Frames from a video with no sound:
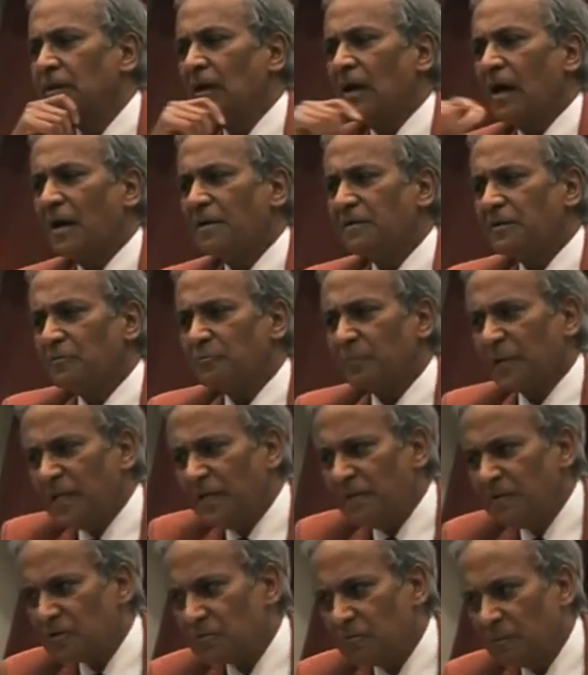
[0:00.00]
Underpinning
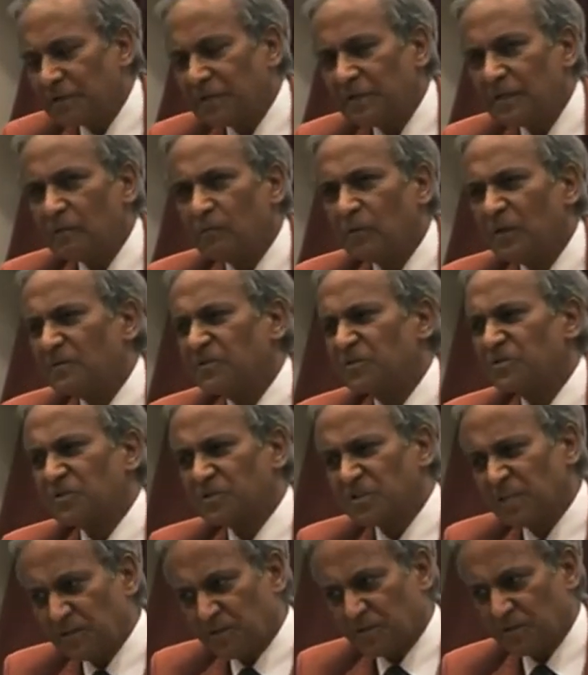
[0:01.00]
this material world
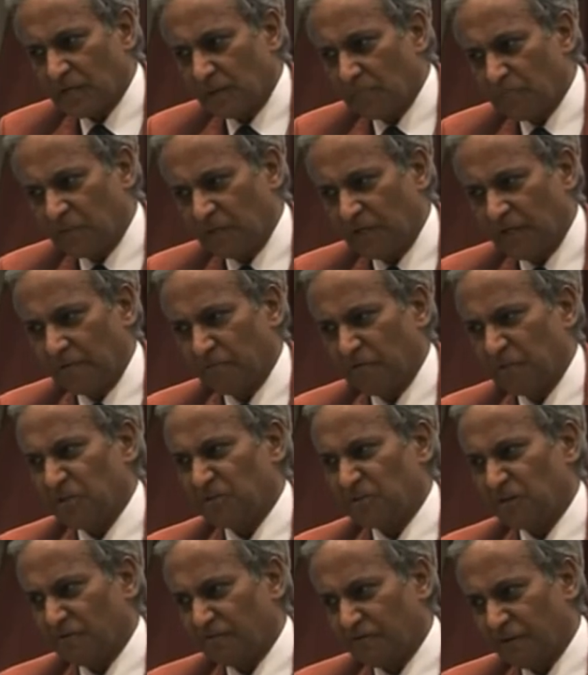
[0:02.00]
sits something which is
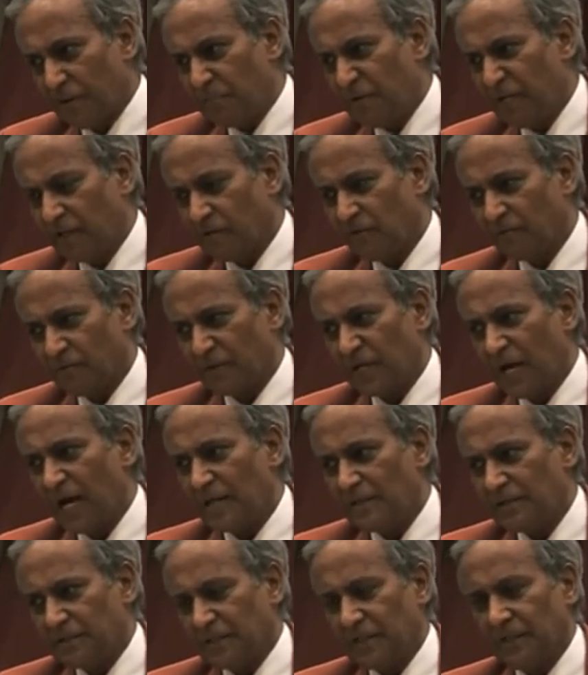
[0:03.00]
the fabric of
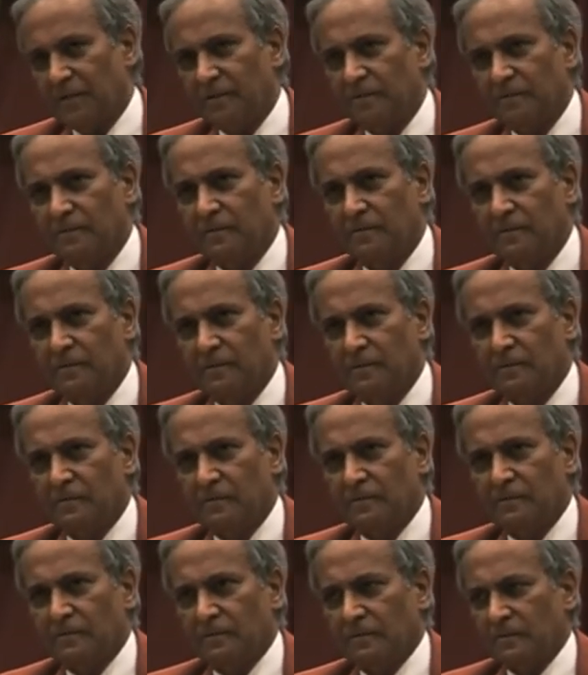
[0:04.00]
reality,
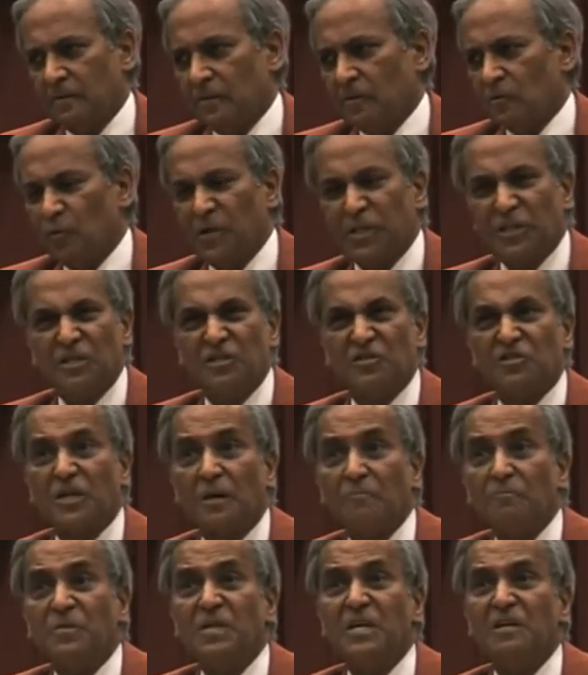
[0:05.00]
which is
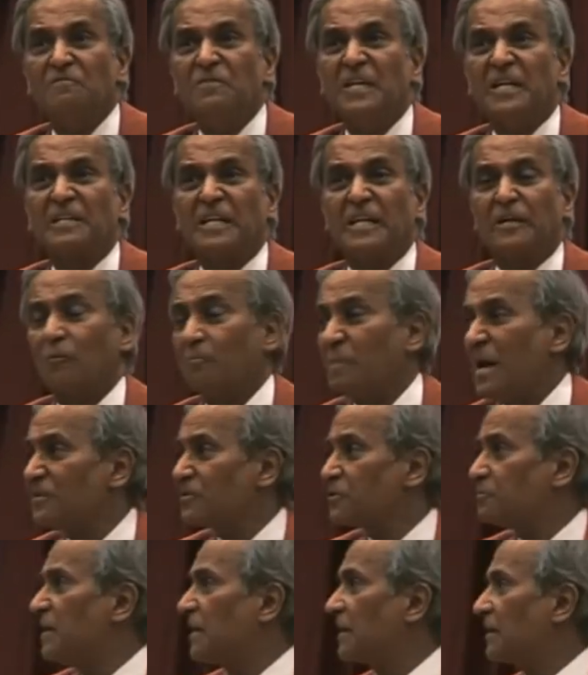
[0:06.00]
something that can
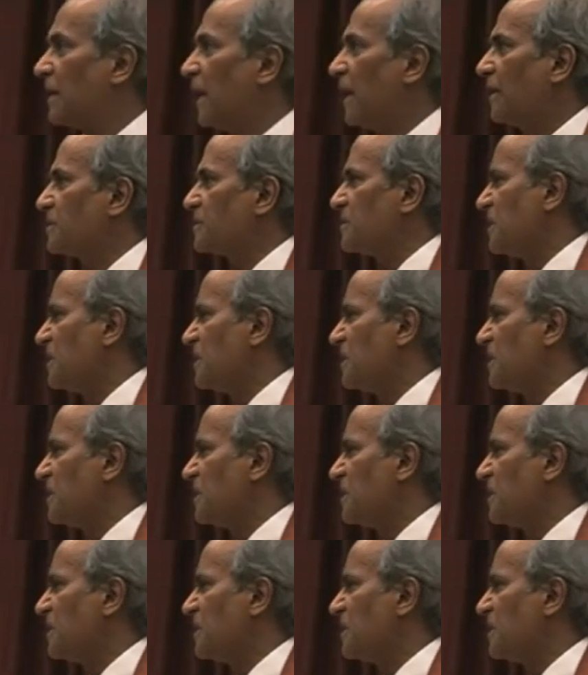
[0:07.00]
best be classed